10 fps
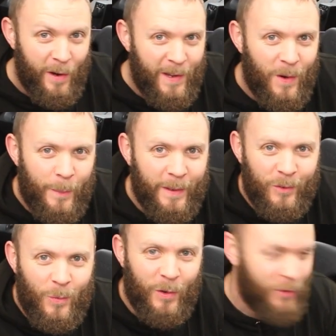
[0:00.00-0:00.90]
dry
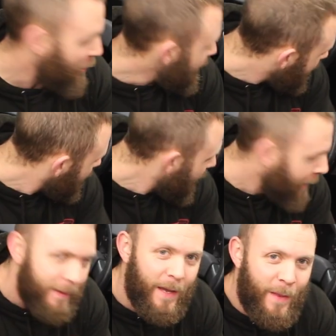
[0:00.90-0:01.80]
carpets. What a treat.
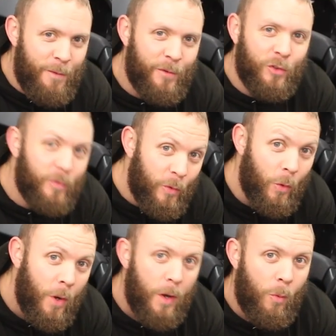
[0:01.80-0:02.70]
Now then, first of
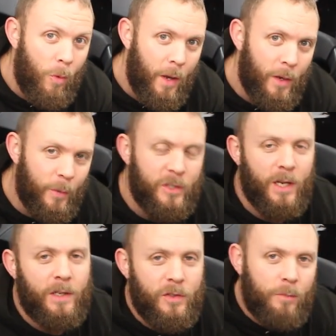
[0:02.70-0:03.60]
all, why are we
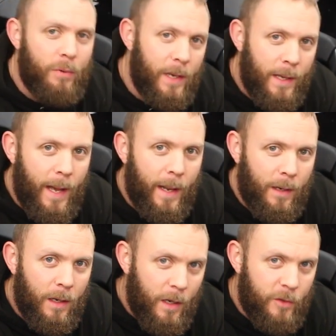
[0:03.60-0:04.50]
changing brake
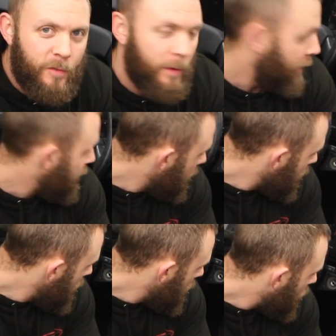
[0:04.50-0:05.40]
and clutch fluid?
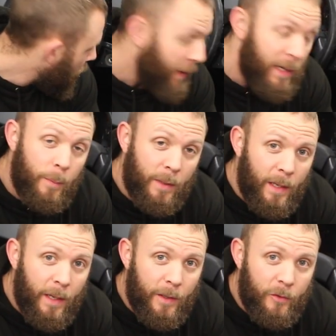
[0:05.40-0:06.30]
Well, mainly
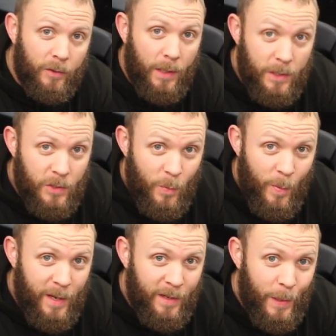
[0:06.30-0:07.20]
because, as you
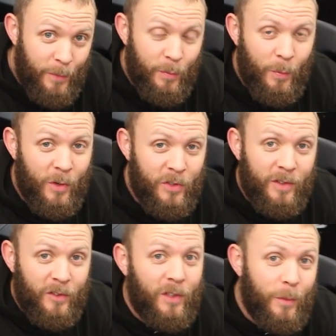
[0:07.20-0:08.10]
may know if you've been
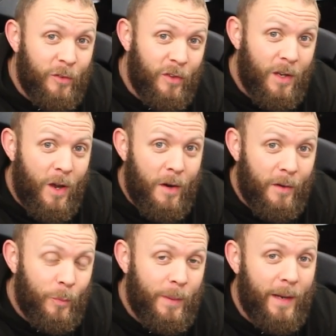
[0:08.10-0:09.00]
watching the series, the
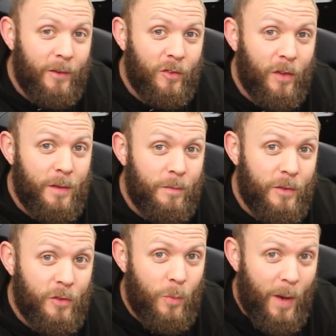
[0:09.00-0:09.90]
car has been outside
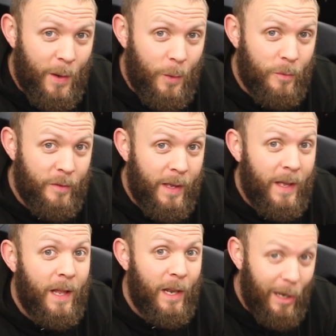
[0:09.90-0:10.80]
for 12
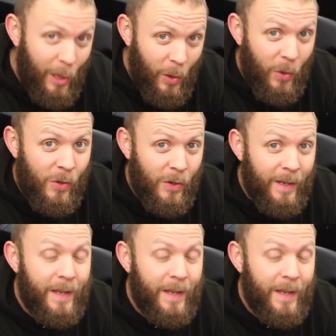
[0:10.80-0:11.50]
long